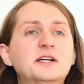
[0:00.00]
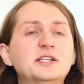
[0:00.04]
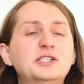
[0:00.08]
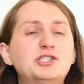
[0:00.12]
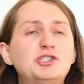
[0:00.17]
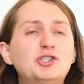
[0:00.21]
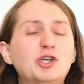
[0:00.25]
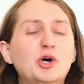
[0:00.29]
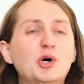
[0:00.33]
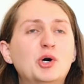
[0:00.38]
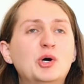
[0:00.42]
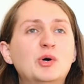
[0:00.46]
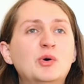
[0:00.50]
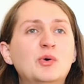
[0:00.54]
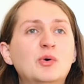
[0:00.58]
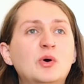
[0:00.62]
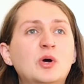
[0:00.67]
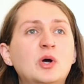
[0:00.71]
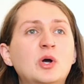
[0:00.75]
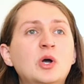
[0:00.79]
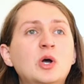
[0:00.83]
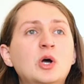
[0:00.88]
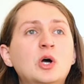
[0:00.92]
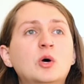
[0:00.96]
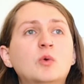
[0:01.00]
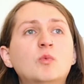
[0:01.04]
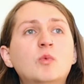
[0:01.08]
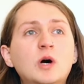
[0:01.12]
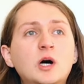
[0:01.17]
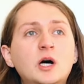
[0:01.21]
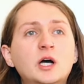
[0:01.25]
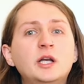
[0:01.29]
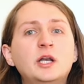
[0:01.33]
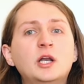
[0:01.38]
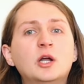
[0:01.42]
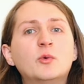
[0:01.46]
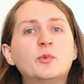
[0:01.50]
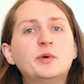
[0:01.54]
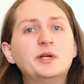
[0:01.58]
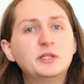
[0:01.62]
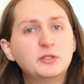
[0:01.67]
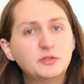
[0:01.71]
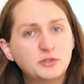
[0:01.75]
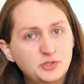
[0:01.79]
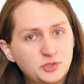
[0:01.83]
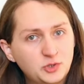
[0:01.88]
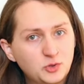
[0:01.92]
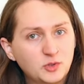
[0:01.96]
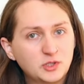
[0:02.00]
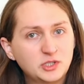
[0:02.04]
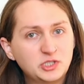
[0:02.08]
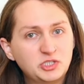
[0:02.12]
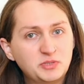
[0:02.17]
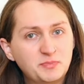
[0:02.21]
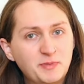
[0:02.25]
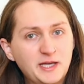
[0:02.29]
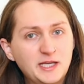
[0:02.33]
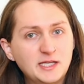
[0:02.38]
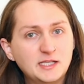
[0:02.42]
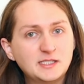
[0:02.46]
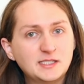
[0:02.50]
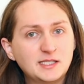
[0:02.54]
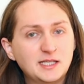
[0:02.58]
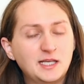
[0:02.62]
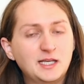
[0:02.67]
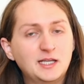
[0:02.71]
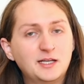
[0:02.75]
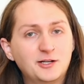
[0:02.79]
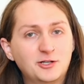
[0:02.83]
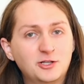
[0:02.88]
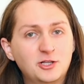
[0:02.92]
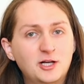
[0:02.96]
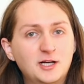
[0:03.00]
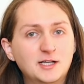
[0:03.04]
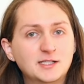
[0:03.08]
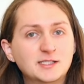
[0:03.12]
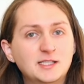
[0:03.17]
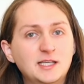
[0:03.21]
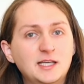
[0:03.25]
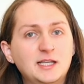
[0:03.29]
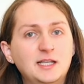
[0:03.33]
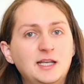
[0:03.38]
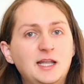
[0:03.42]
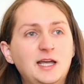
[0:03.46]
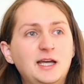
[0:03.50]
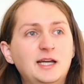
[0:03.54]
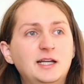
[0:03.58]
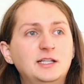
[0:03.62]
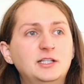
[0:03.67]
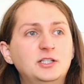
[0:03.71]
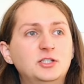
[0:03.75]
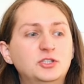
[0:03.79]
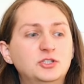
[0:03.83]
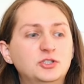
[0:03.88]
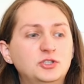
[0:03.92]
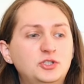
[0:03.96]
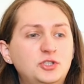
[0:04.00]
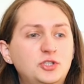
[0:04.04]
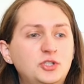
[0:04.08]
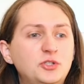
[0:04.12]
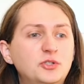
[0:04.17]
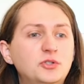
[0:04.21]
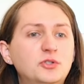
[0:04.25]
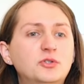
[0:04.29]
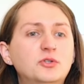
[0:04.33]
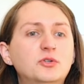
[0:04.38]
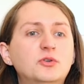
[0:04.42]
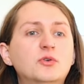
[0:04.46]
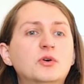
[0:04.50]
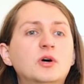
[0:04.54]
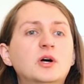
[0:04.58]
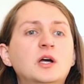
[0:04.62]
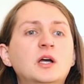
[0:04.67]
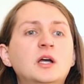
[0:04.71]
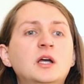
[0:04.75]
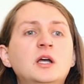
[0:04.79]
So one, we lose storage space in a closet, and two,